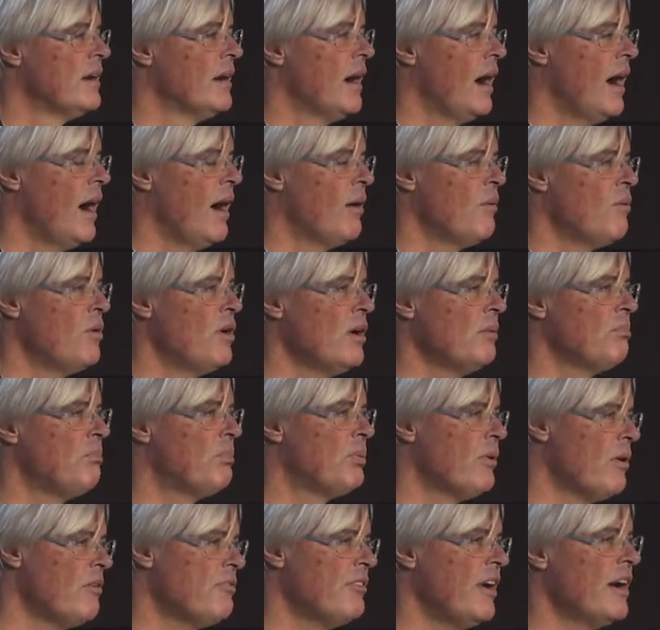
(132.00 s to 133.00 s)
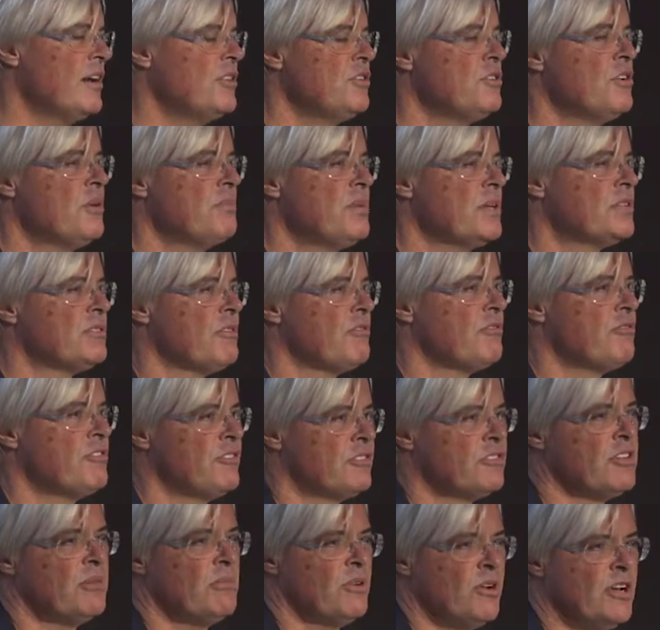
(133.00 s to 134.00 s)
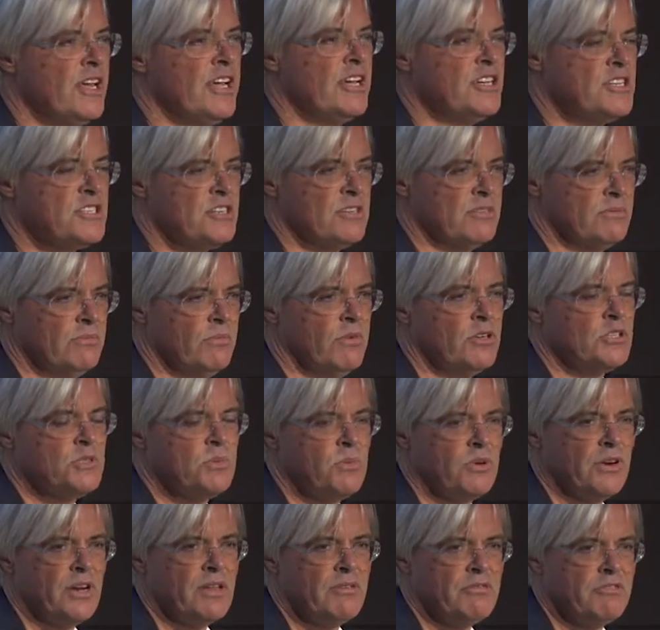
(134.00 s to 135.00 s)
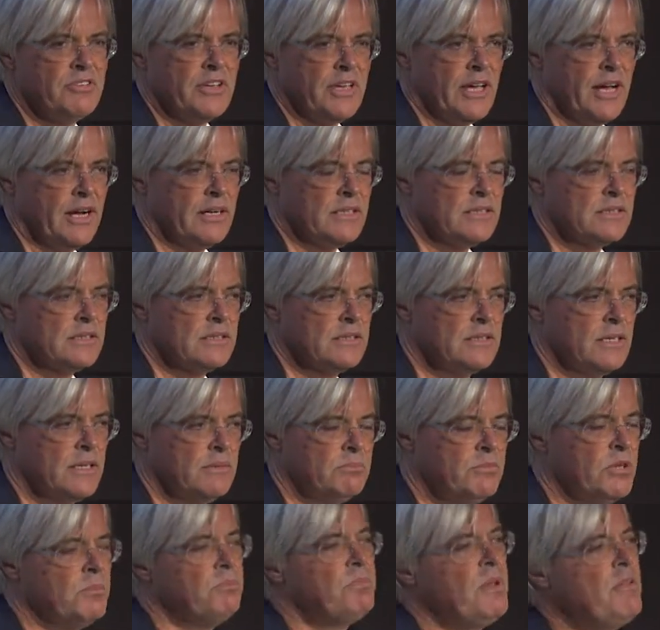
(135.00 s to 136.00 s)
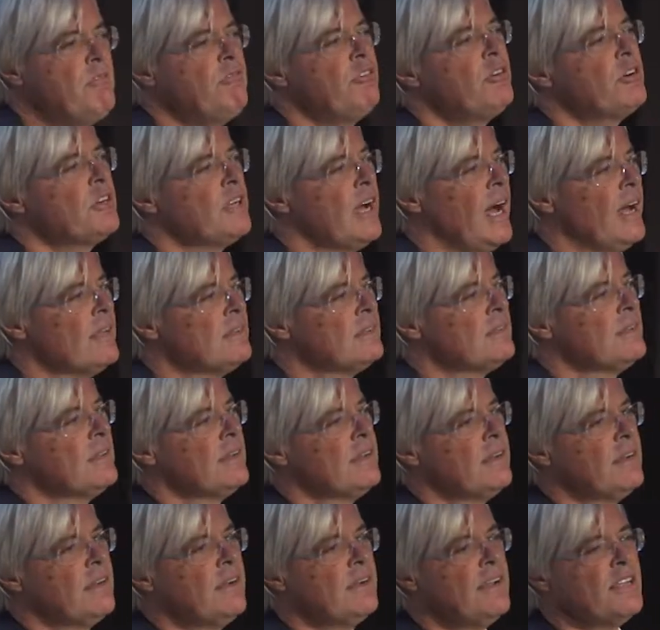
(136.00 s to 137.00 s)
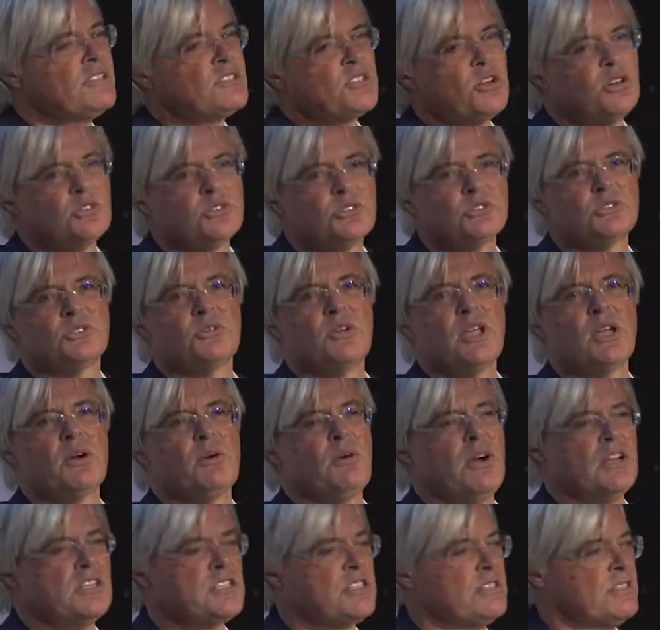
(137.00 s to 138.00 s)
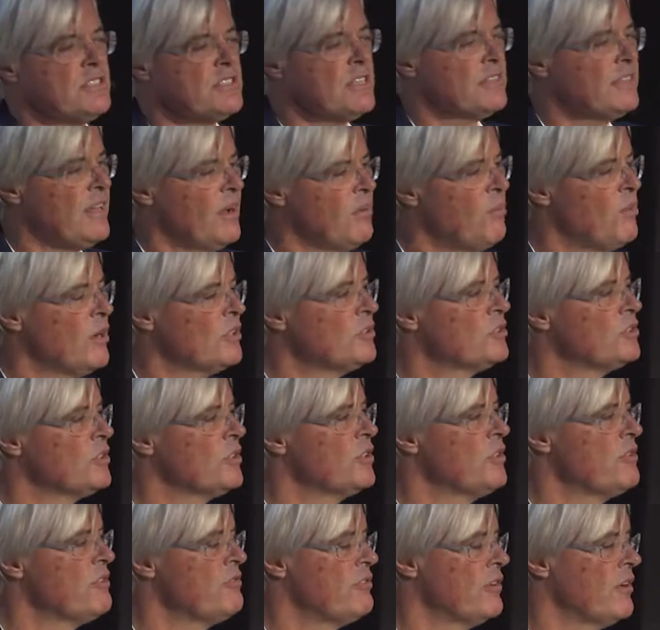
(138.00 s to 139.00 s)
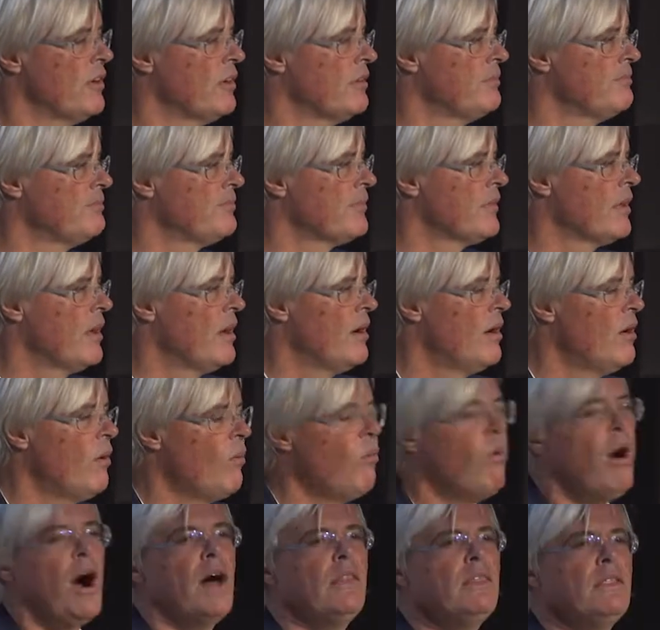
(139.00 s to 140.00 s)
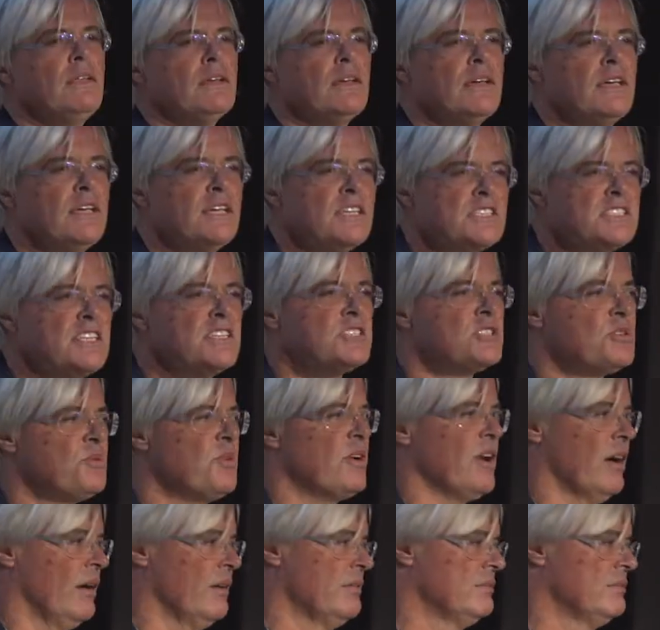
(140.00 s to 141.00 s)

I will provide you a bit of simulation, much more than anything else. But before that, let's go to 3 questions that I want to go for. One, is this real?